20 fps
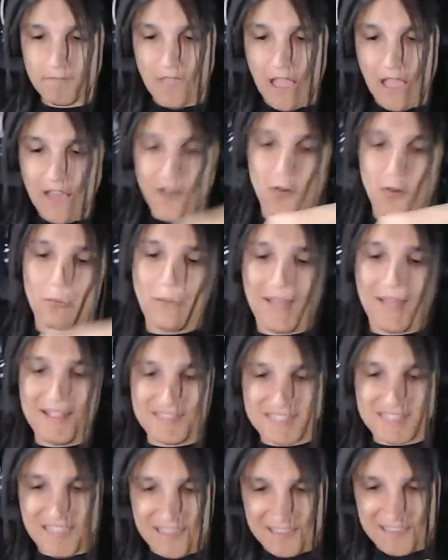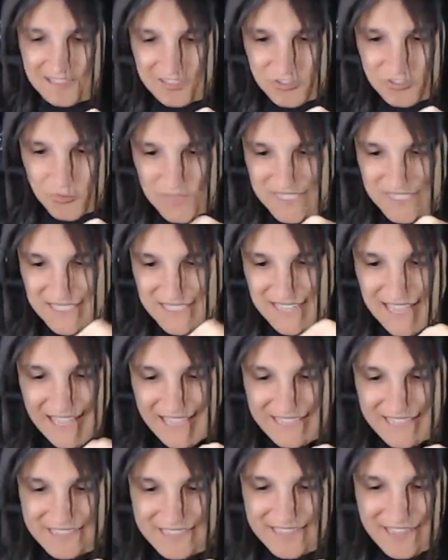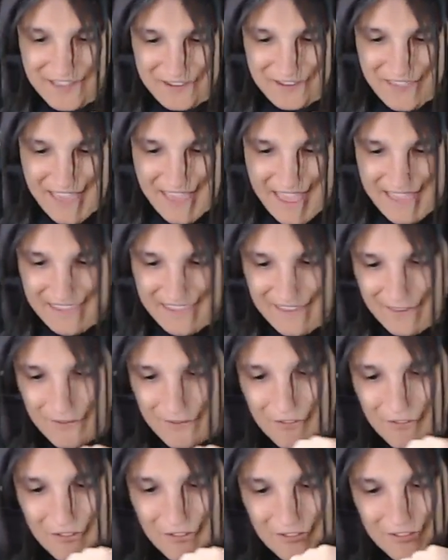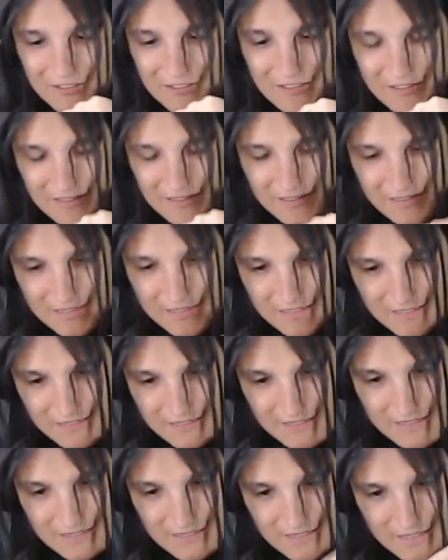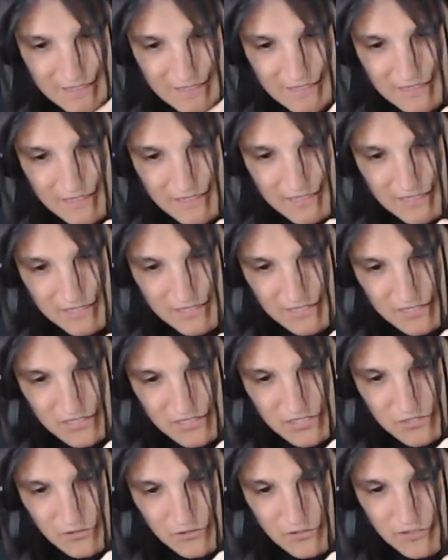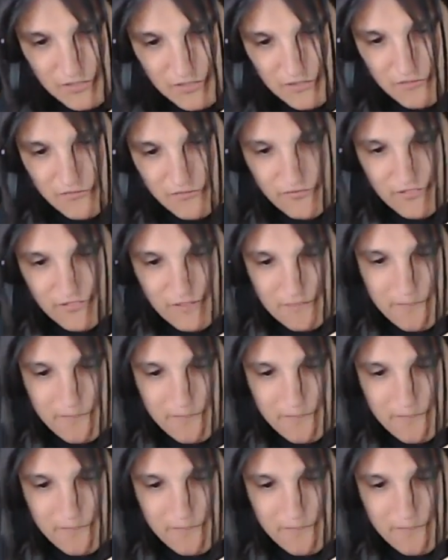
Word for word: Oh, well, it's got little twist ties. Okay, cool. Eh, sort of.